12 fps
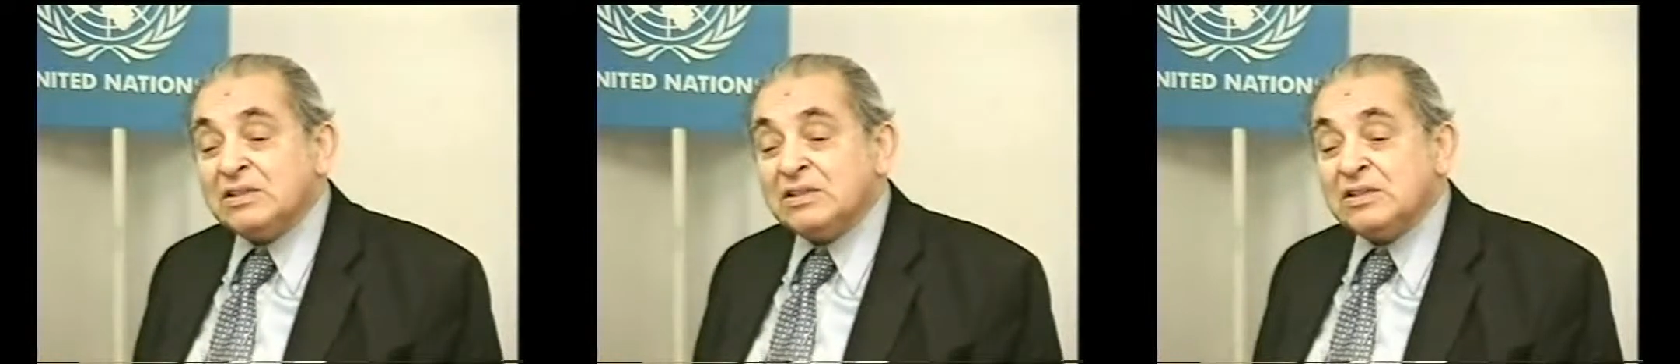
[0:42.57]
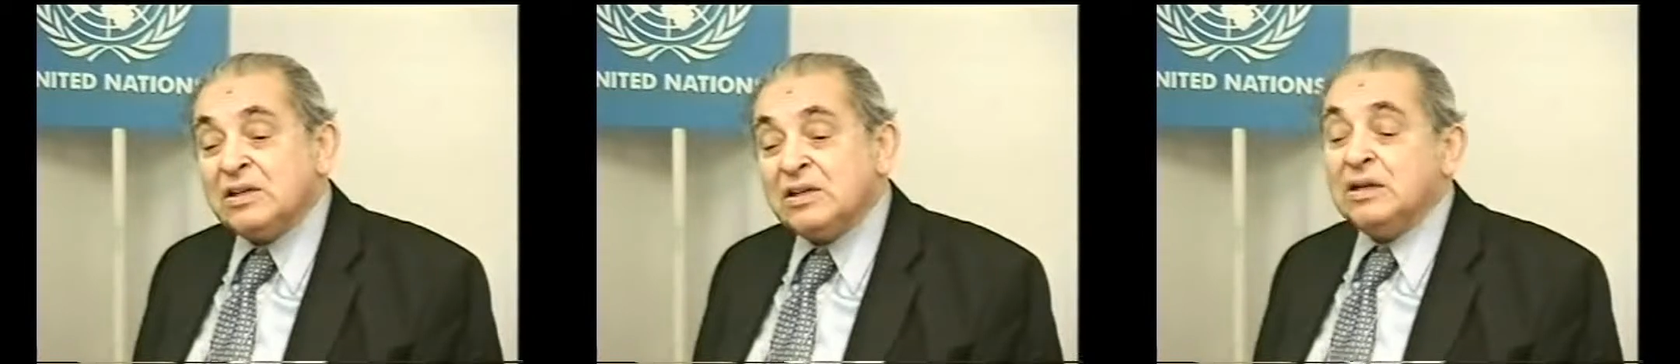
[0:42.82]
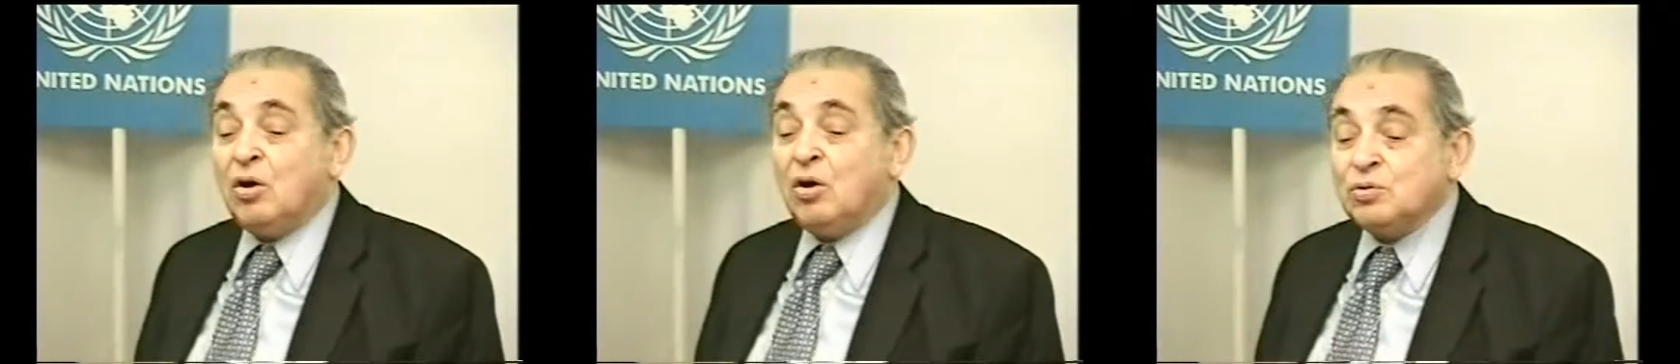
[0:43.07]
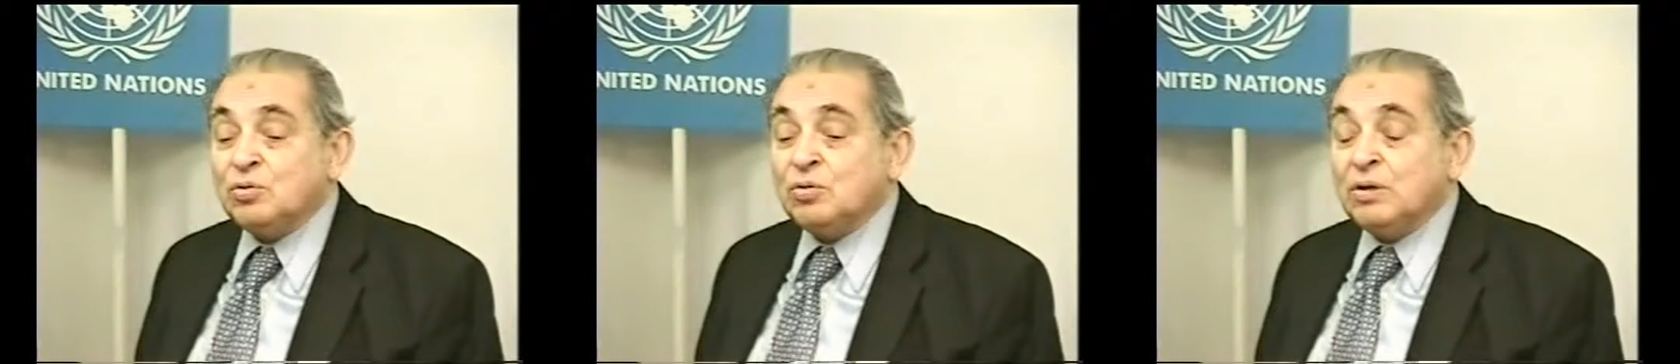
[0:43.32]

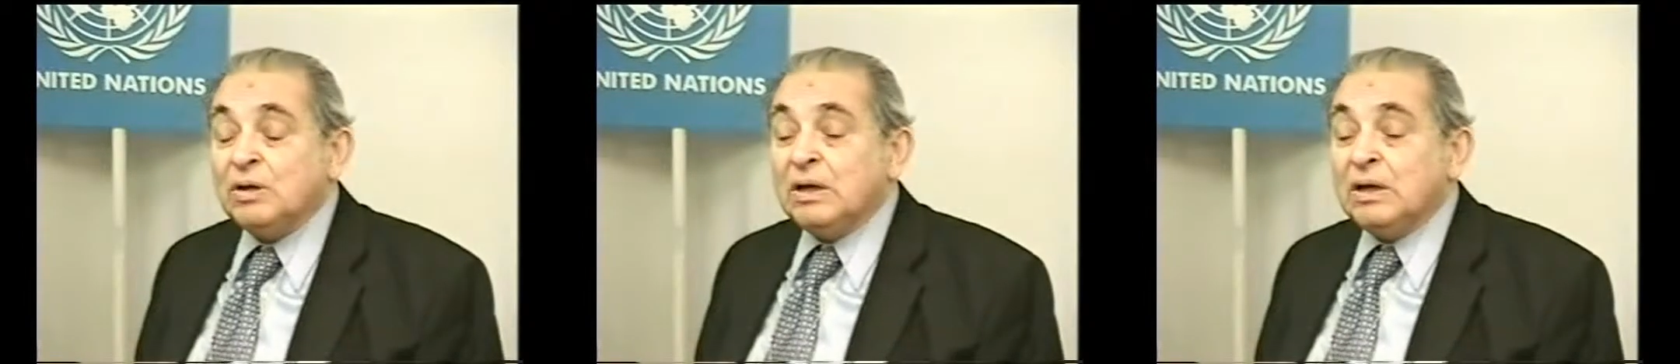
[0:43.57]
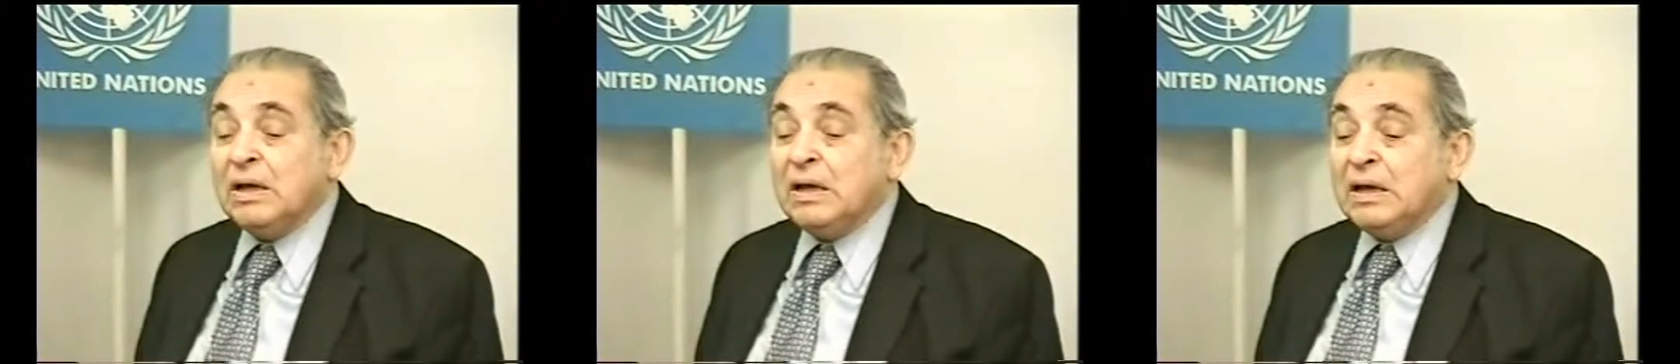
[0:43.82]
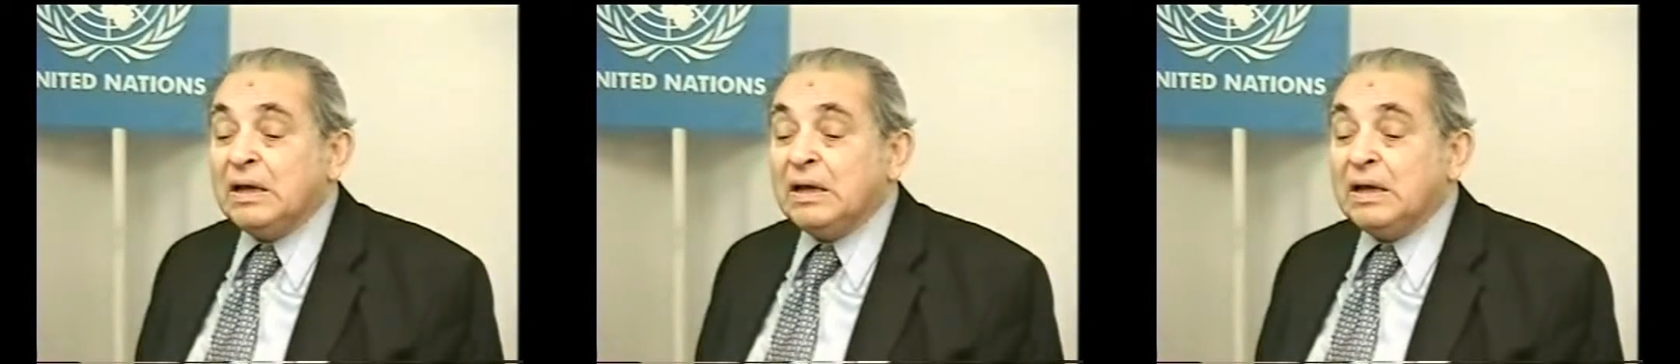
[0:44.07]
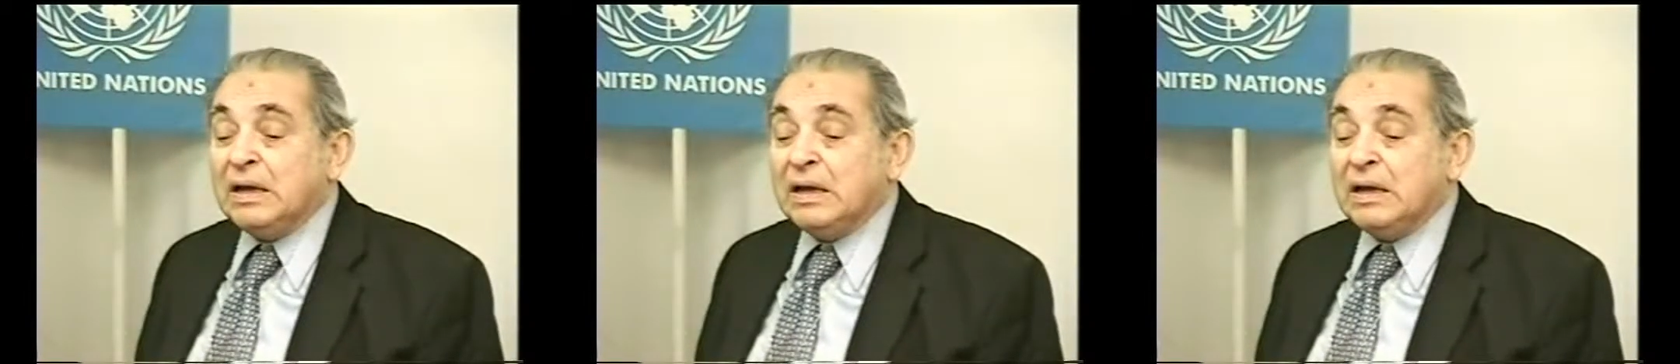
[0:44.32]
also
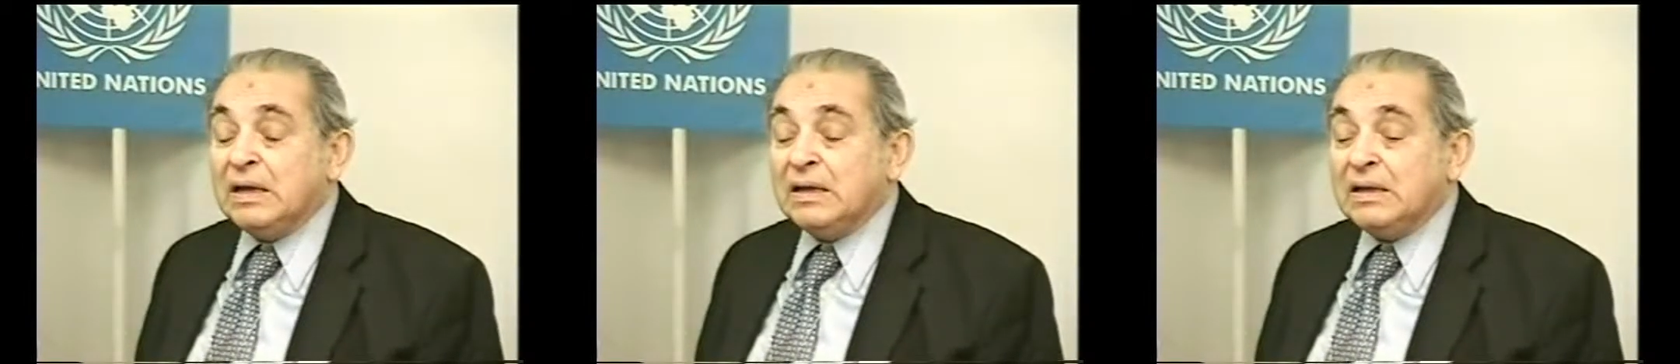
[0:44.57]
uh,